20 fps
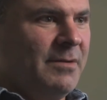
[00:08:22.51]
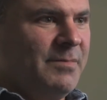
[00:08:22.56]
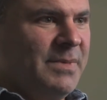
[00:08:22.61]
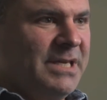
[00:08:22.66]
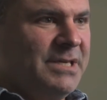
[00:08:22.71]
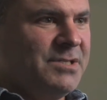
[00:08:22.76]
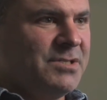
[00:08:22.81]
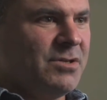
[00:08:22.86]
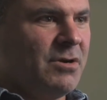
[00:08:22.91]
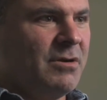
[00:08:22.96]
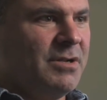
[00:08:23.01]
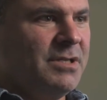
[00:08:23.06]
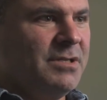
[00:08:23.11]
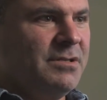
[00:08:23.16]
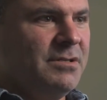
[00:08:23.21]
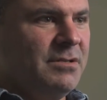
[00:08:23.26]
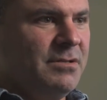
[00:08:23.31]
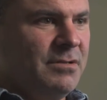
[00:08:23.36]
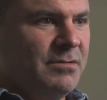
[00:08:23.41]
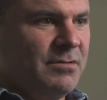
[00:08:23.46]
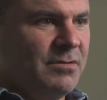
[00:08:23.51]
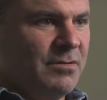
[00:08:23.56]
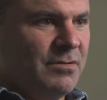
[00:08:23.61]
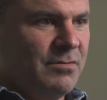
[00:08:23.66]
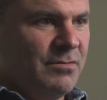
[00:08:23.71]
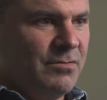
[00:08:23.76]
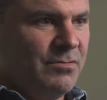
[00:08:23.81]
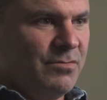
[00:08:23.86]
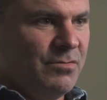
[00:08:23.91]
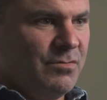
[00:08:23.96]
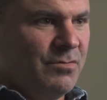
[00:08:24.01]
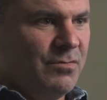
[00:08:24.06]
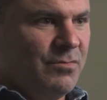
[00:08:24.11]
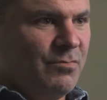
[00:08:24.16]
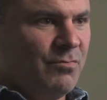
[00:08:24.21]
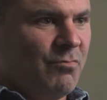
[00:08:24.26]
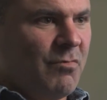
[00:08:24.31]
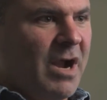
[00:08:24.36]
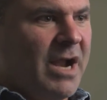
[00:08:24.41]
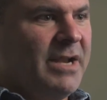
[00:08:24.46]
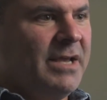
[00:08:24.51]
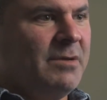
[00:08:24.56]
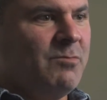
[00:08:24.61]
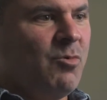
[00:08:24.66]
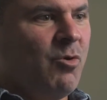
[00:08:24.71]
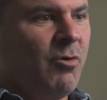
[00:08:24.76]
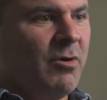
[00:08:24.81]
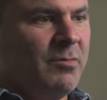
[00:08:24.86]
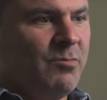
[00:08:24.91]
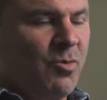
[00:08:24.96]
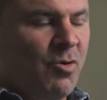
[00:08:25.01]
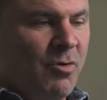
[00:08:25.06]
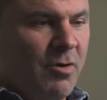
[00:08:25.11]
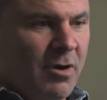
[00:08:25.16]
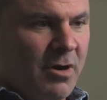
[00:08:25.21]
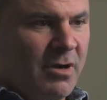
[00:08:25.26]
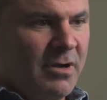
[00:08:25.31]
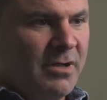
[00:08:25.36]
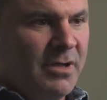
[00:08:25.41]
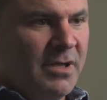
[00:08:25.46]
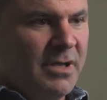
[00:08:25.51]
He started writing more and more